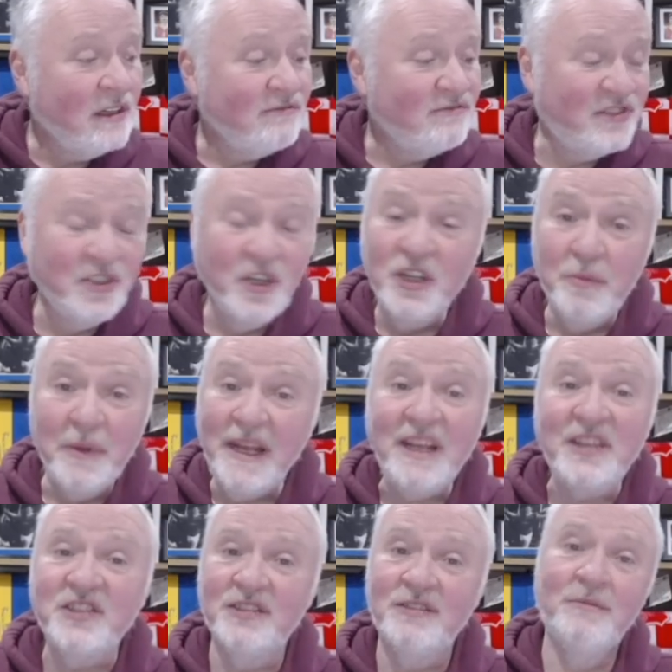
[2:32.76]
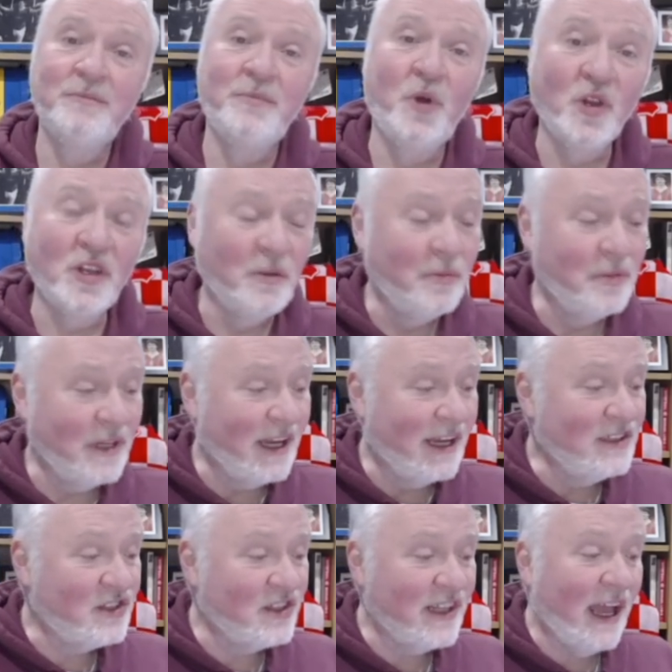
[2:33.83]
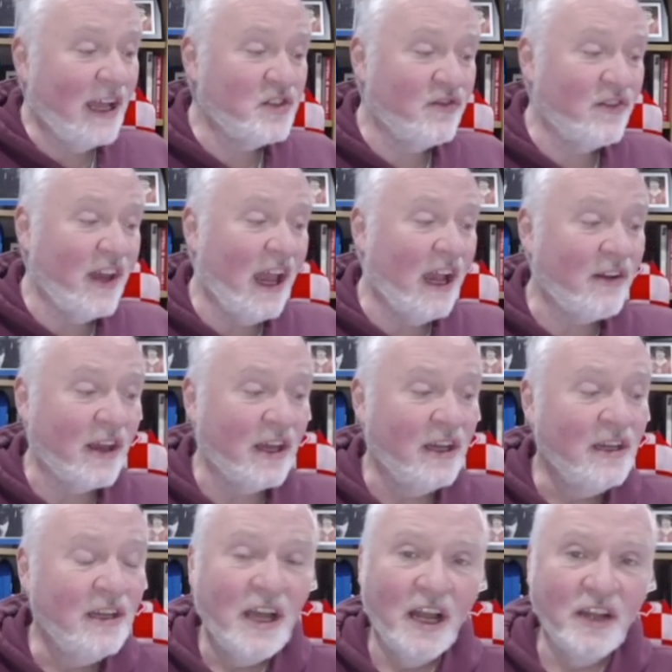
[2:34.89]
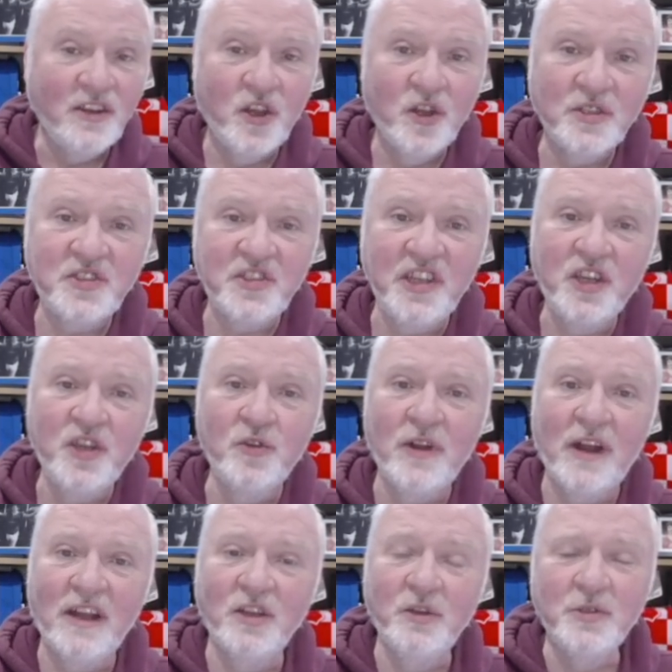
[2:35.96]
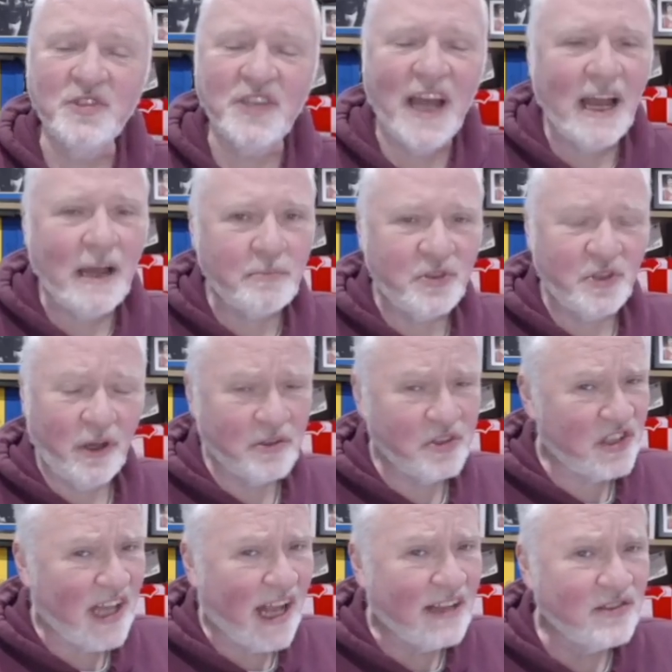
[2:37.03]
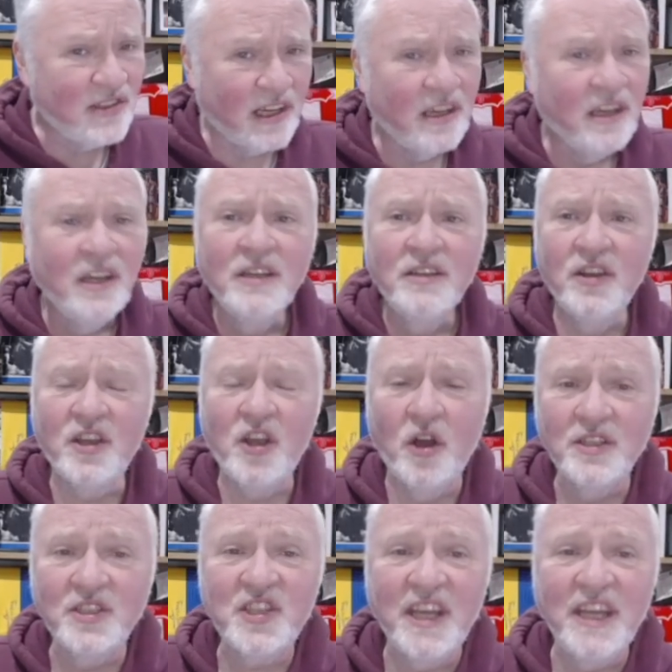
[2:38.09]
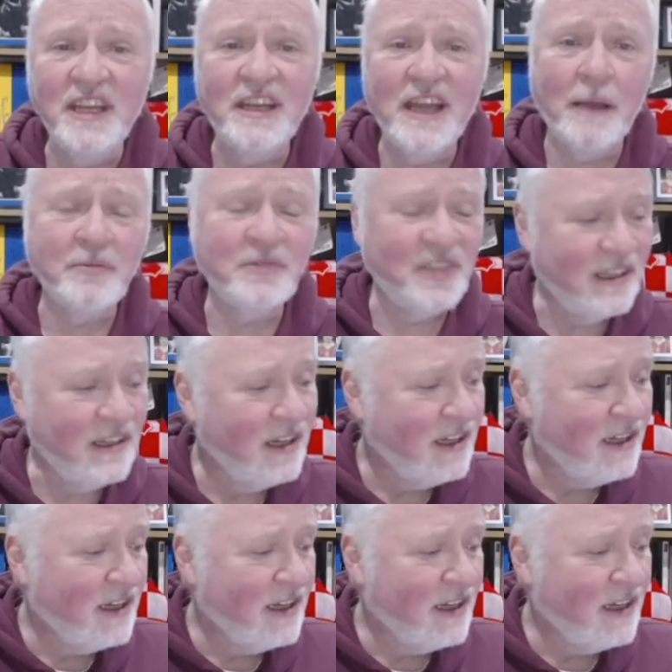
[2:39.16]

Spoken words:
Third minute, ball coming into the edge of the area, and Kirsty Kural, who was absolutely outstanding, the Connah's Quay captain,